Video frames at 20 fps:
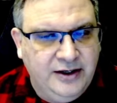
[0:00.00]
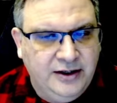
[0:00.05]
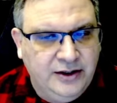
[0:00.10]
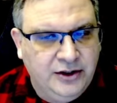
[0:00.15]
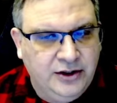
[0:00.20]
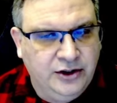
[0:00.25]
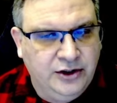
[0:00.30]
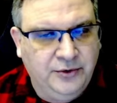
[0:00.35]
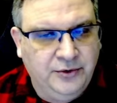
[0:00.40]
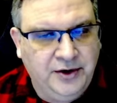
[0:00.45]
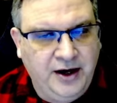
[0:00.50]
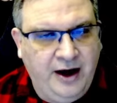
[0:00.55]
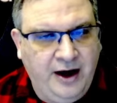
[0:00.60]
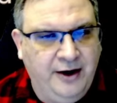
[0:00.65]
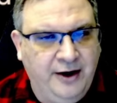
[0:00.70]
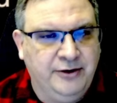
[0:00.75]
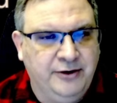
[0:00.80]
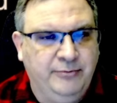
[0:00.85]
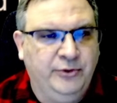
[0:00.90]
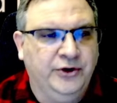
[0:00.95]
an
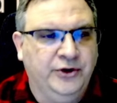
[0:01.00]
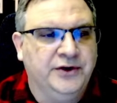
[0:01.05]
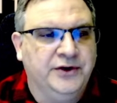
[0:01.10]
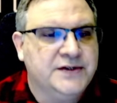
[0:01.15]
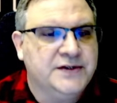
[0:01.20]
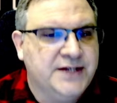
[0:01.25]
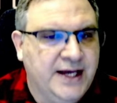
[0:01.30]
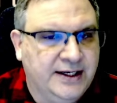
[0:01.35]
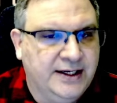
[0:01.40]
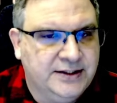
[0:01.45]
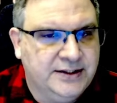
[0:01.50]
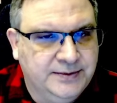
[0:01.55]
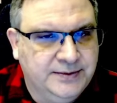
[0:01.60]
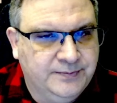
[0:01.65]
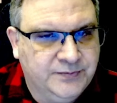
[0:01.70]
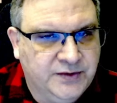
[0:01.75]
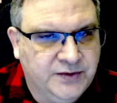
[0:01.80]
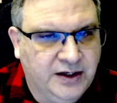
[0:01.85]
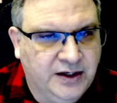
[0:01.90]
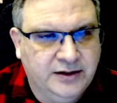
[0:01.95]
honorable intent
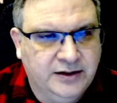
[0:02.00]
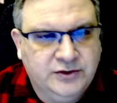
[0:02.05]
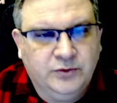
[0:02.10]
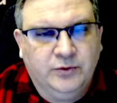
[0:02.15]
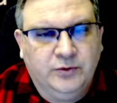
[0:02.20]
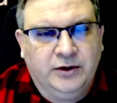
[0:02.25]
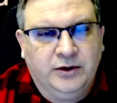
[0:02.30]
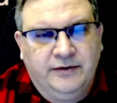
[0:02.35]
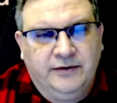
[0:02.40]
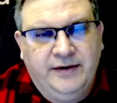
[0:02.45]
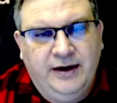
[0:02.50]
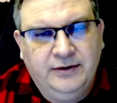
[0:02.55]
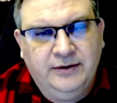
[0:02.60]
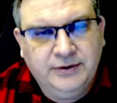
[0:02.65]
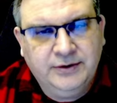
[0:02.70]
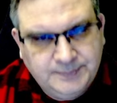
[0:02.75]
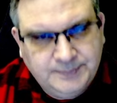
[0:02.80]
to work around.